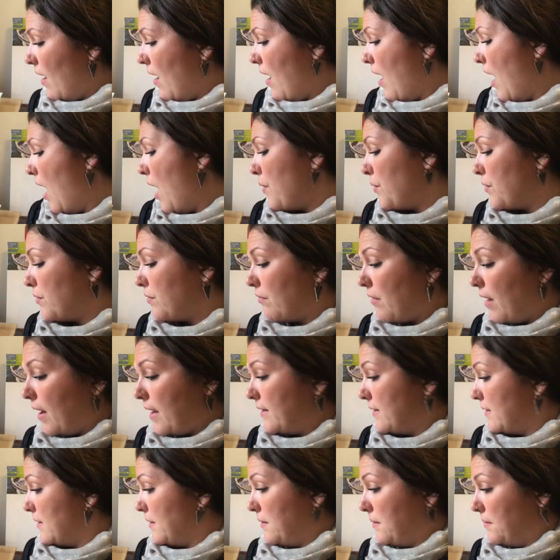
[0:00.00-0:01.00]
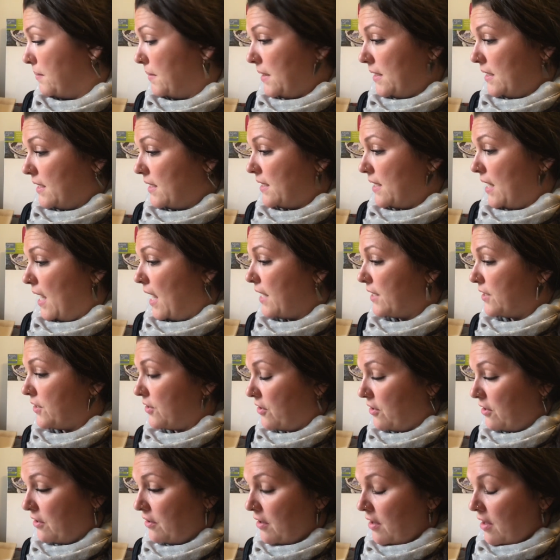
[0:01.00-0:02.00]
I would write to Mrs.
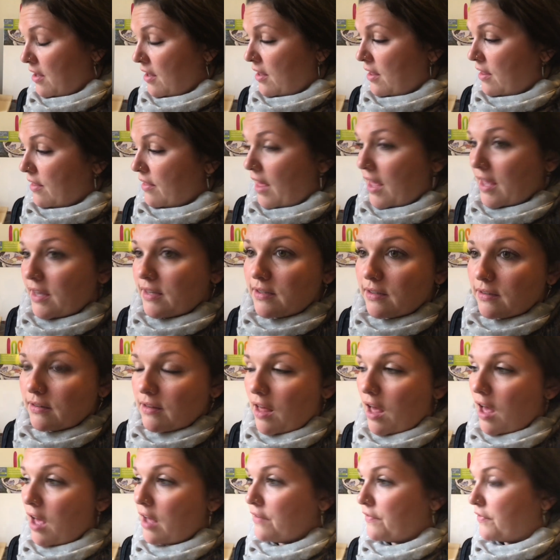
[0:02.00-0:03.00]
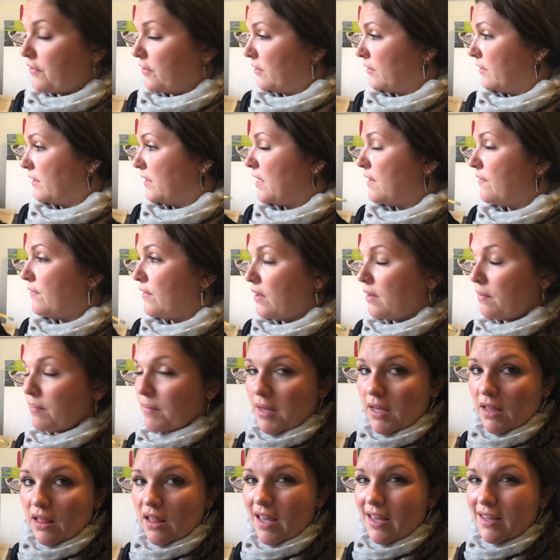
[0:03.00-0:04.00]
Yeiser, thanks a lot for leaving
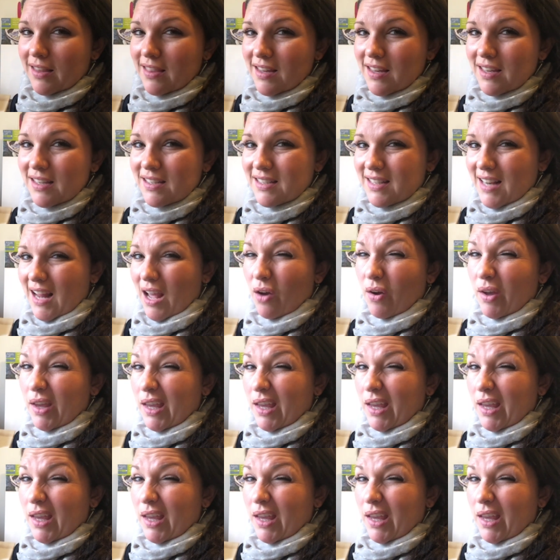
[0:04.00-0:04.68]
me like this. Now I